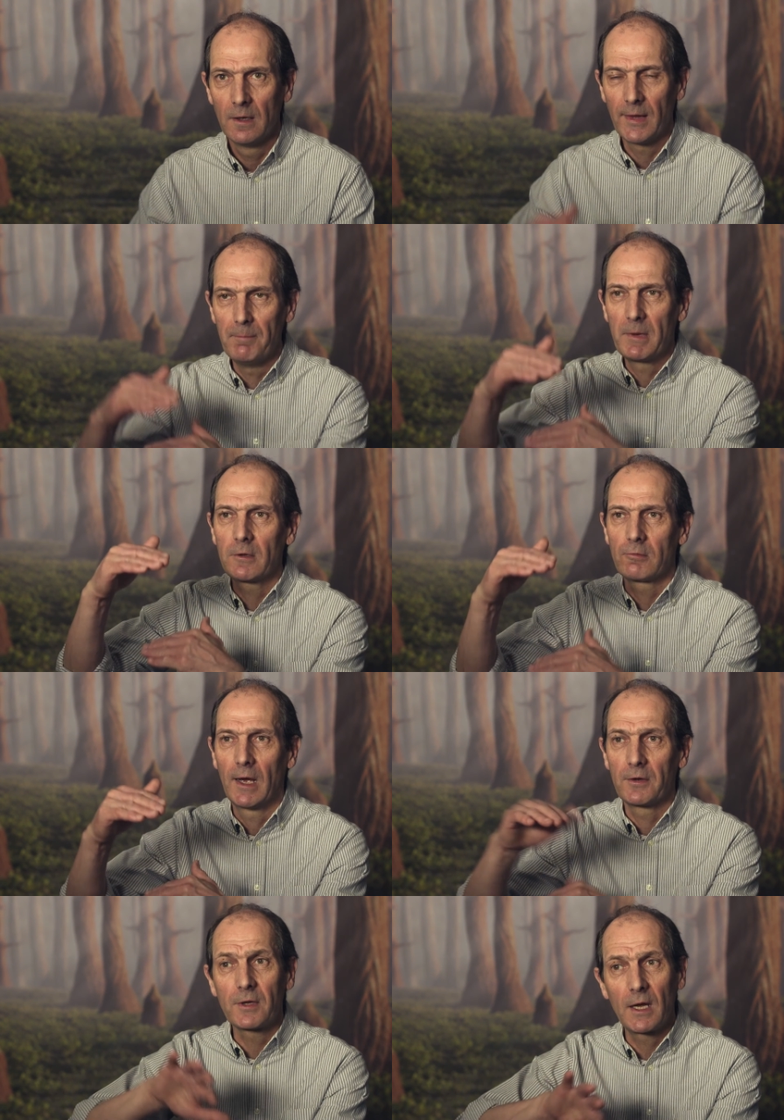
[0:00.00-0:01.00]
that middle
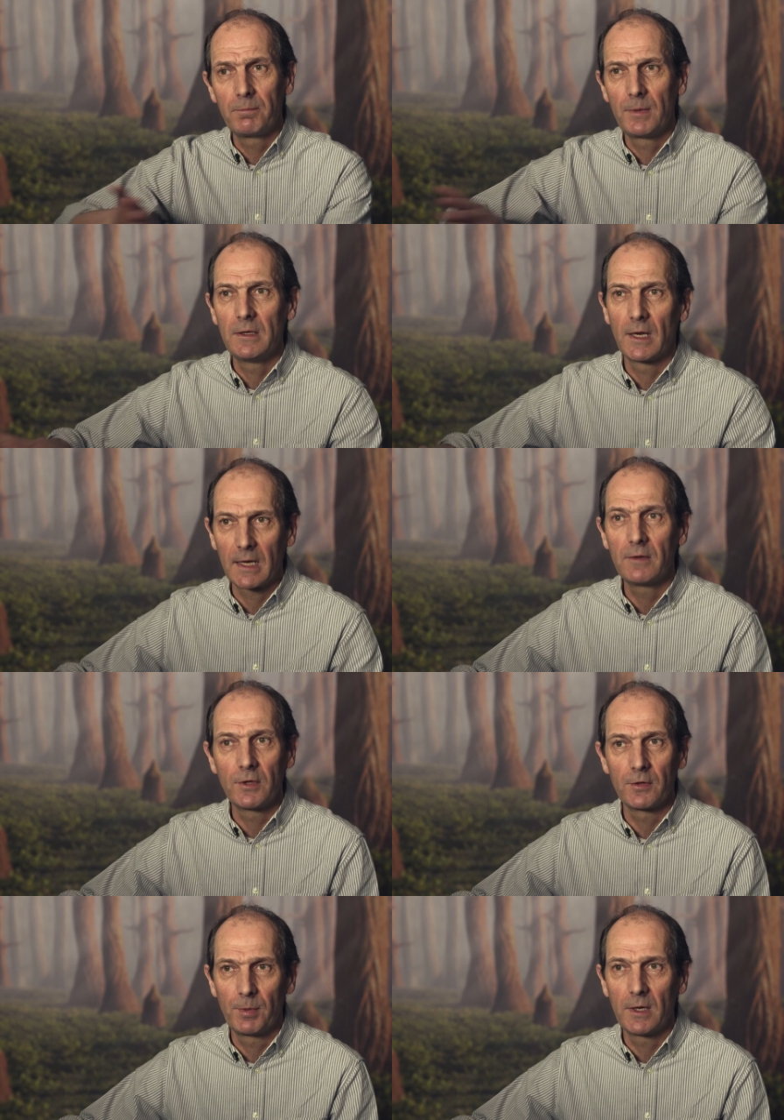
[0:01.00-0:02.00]
ground has kind of been kind of
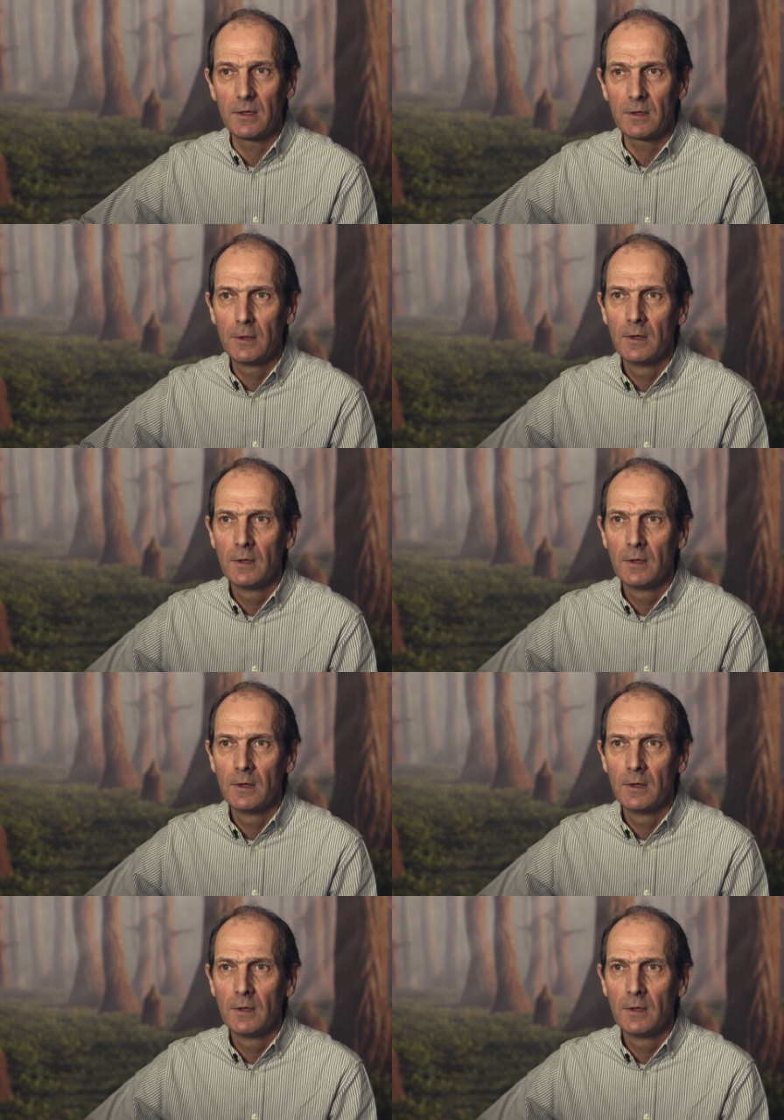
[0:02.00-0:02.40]
disappeared.